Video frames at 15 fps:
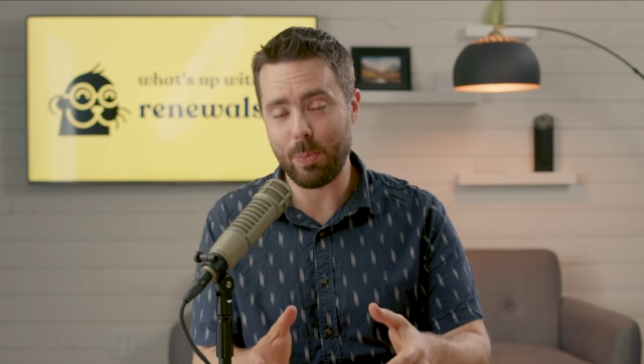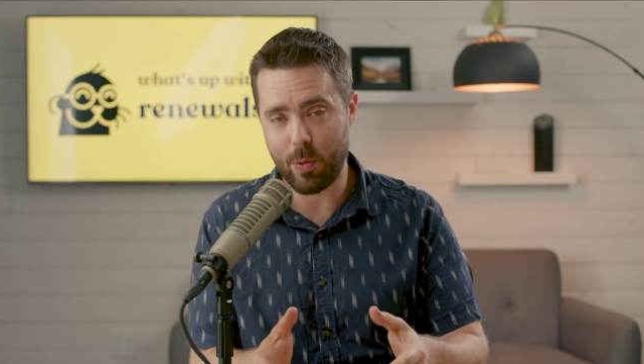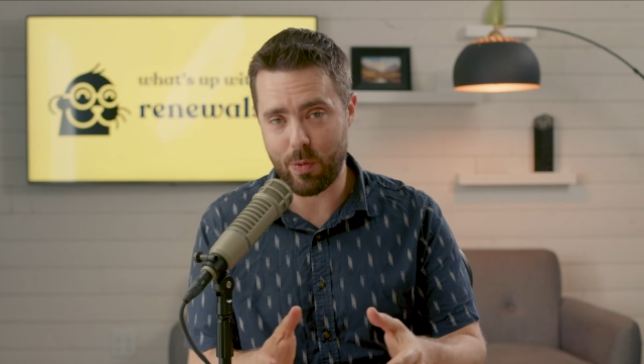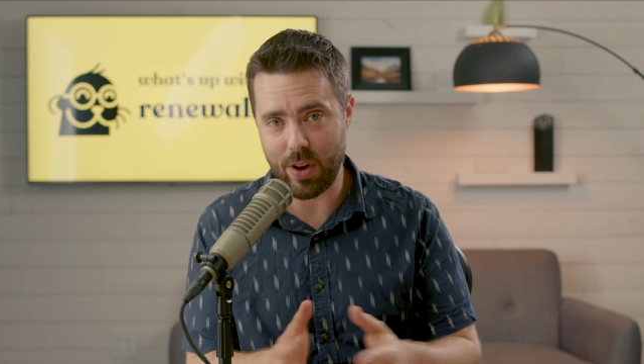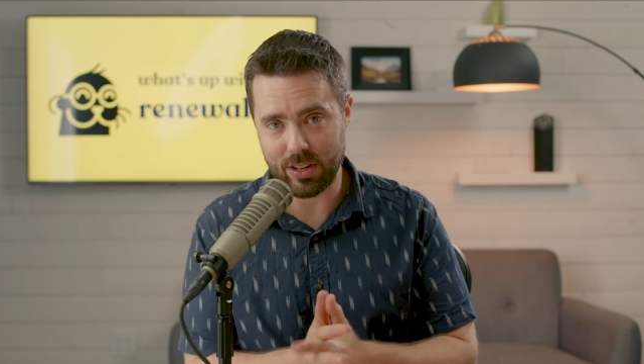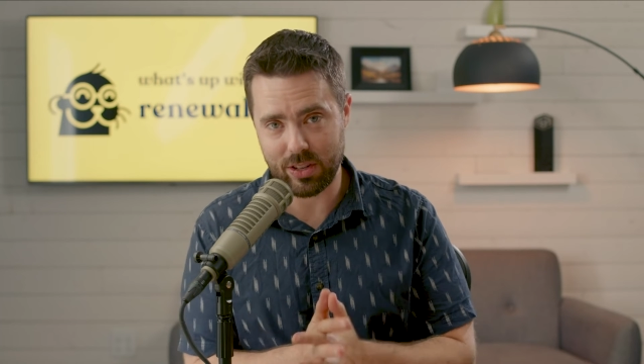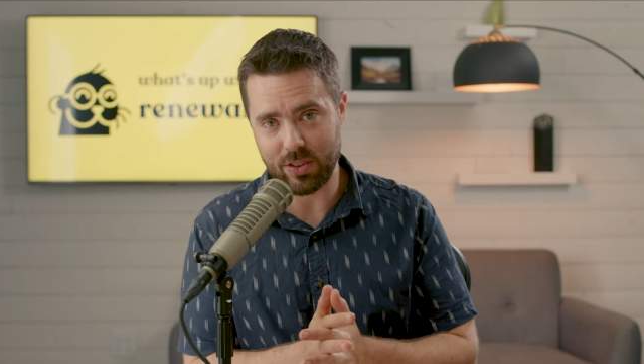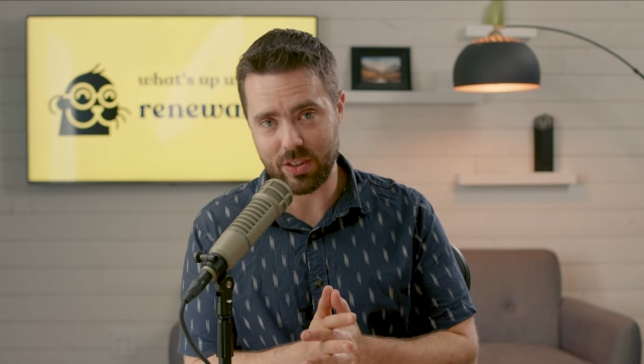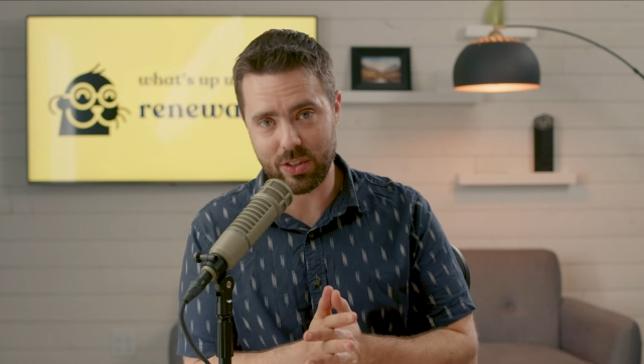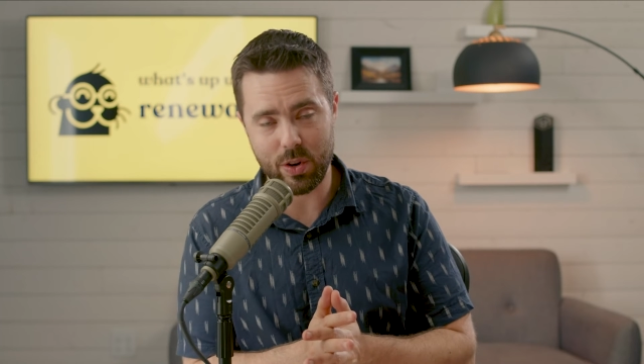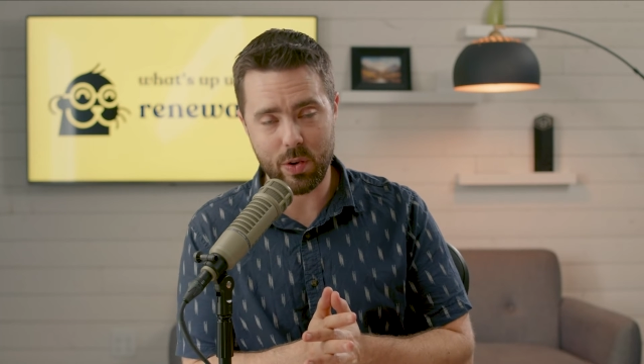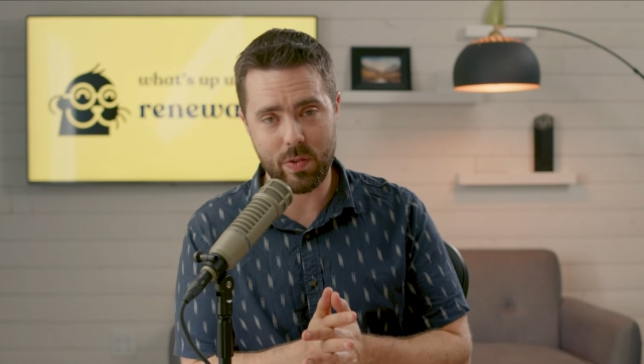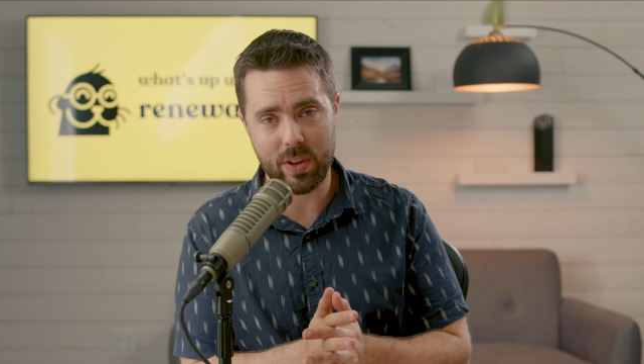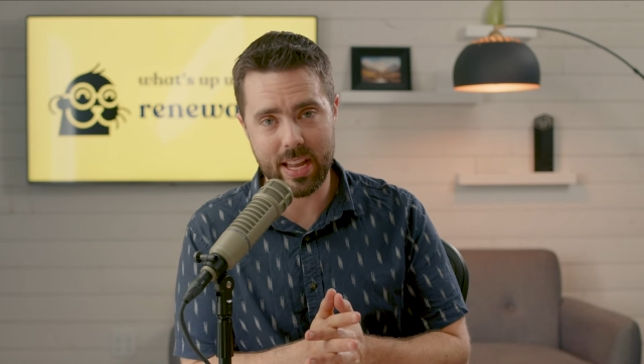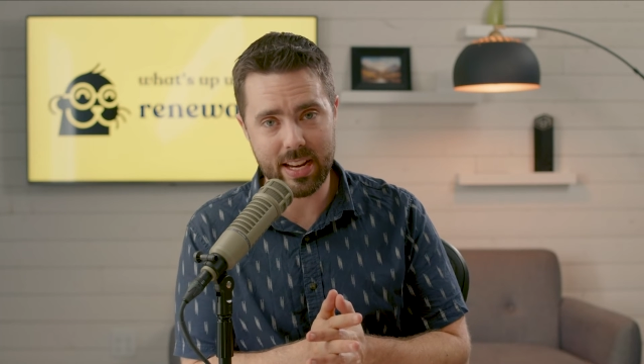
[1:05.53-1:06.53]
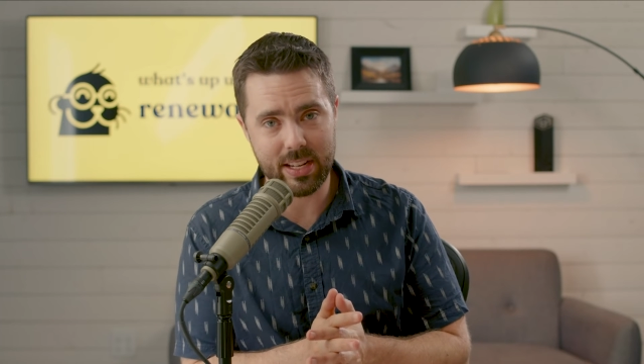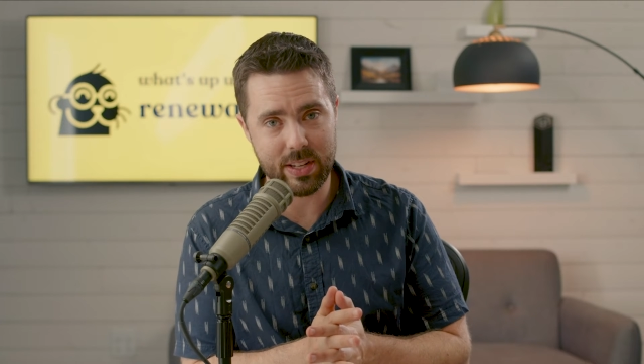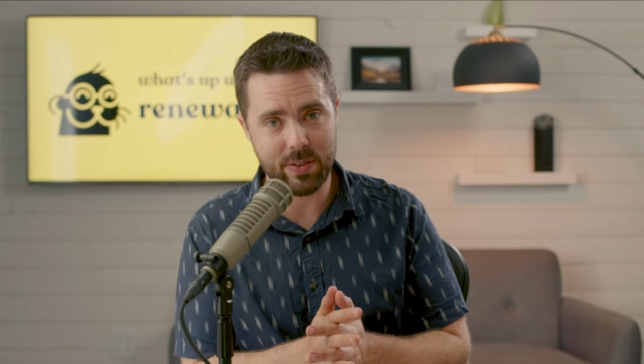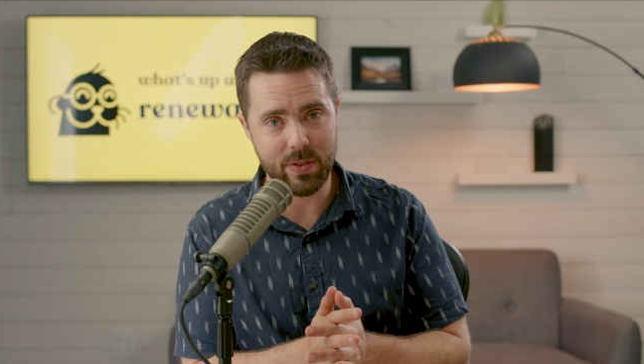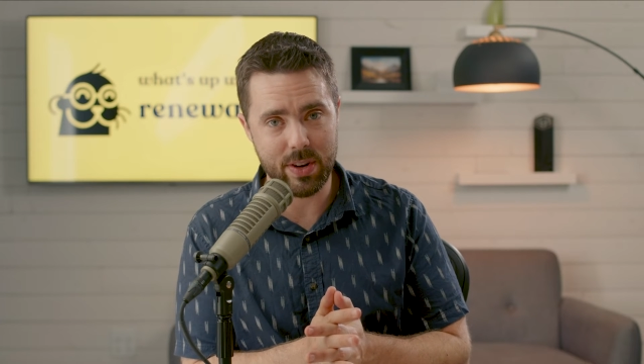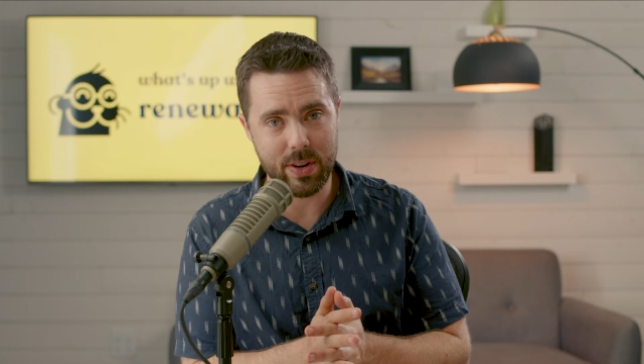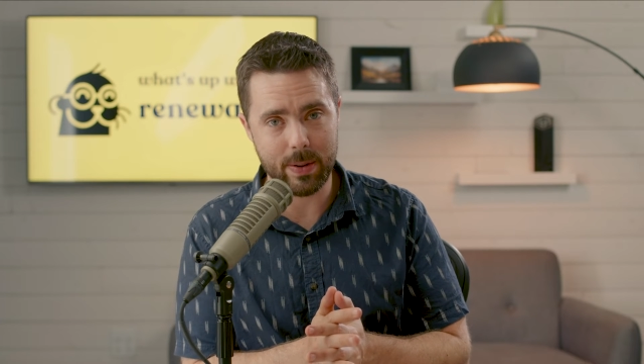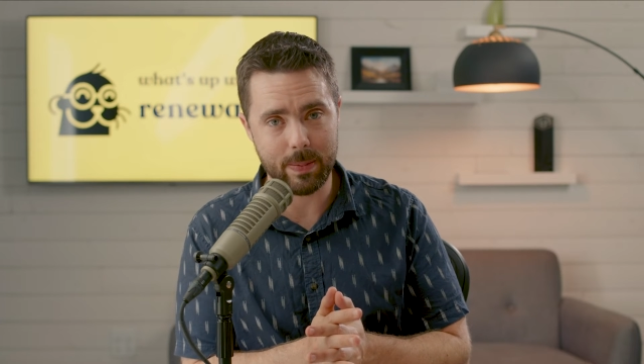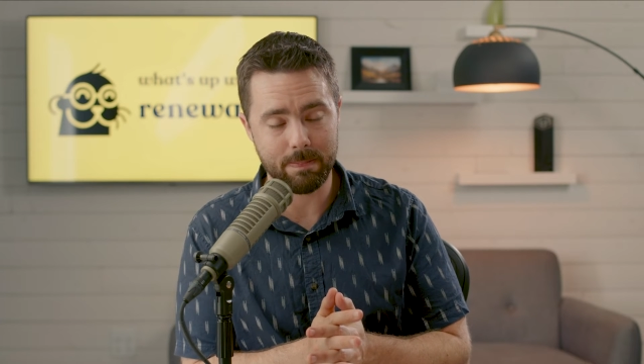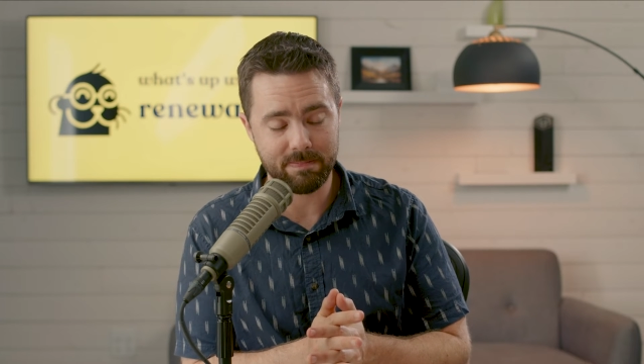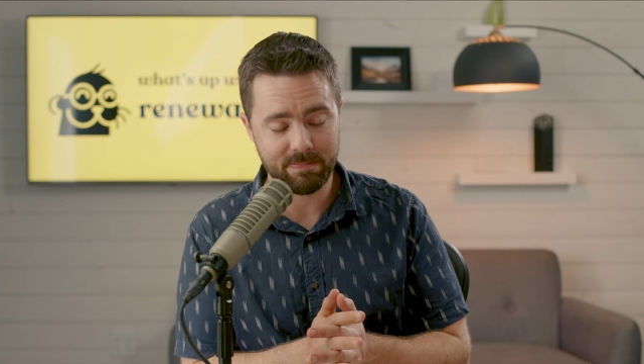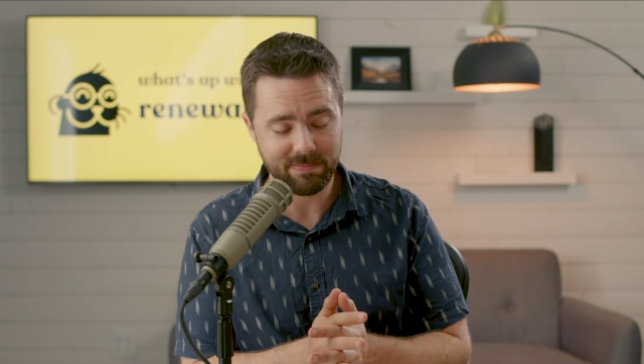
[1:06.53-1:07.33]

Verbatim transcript: professional certification renewed.